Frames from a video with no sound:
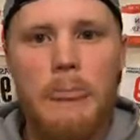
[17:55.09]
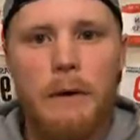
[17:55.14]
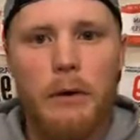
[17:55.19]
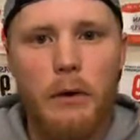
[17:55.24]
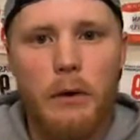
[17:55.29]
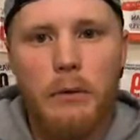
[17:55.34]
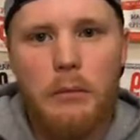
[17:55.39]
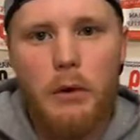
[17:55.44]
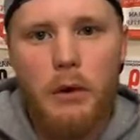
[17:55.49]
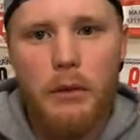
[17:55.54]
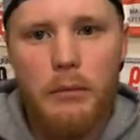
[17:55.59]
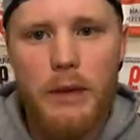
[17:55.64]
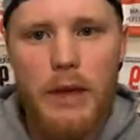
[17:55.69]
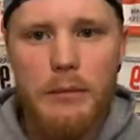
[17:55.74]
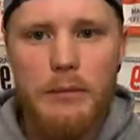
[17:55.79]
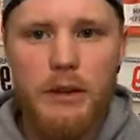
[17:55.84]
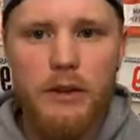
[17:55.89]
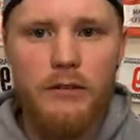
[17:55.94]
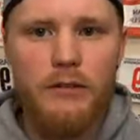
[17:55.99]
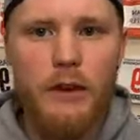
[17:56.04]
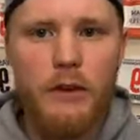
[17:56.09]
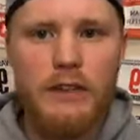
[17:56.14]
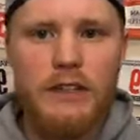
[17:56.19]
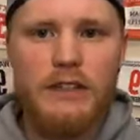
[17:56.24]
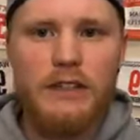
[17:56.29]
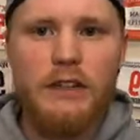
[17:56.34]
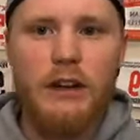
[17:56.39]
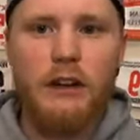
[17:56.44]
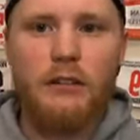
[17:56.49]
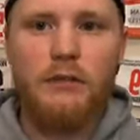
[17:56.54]
or, or maybe you're
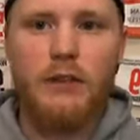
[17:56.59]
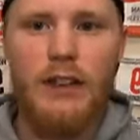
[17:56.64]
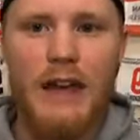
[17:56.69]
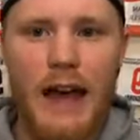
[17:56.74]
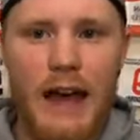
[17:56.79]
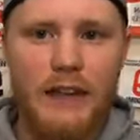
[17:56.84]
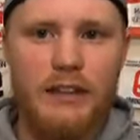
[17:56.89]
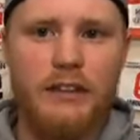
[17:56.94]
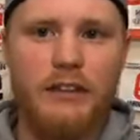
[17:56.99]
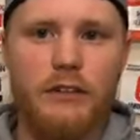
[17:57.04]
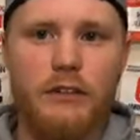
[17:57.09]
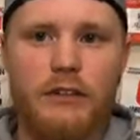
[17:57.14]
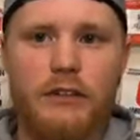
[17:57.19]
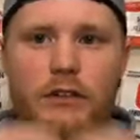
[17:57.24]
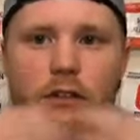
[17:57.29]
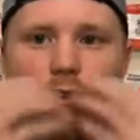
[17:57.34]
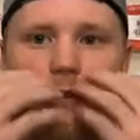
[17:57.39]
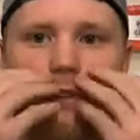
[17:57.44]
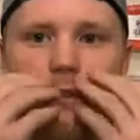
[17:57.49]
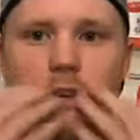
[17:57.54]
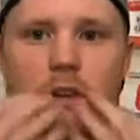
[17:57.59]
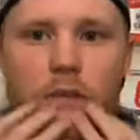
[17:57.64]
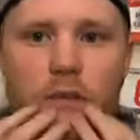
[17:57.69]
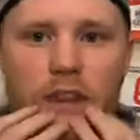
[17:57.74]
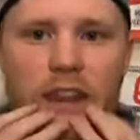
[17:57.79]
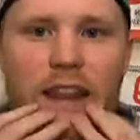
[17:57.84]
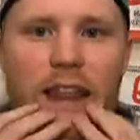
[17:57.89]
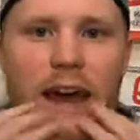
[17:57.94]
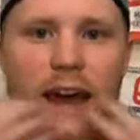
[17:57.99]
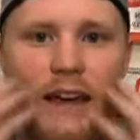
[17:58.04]
focusing on relaxing your shoulders or
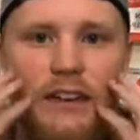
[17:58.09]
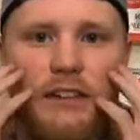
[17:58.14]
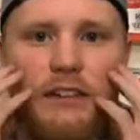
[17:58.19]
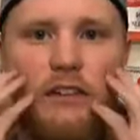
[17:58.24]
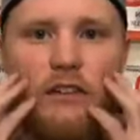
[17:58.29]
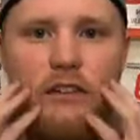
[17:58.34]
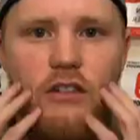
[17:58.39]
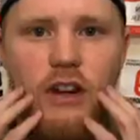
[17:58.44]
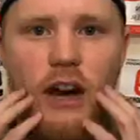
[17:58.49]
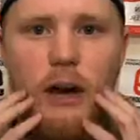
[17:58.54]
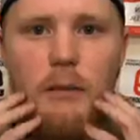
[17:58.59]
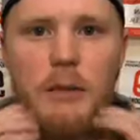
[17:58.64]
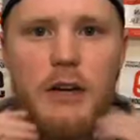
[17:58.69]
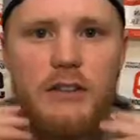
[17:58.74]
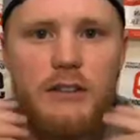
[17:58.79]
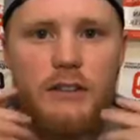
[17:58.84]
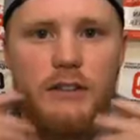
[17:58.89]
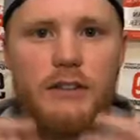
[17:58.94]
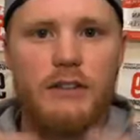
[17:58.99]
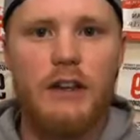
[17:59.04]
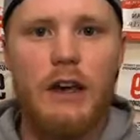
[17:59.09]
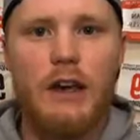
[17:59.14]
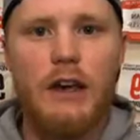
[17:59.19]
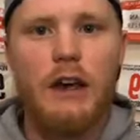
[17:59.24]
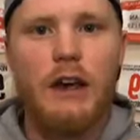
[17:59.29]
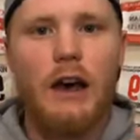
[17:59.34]
relaxing your jaw muscles.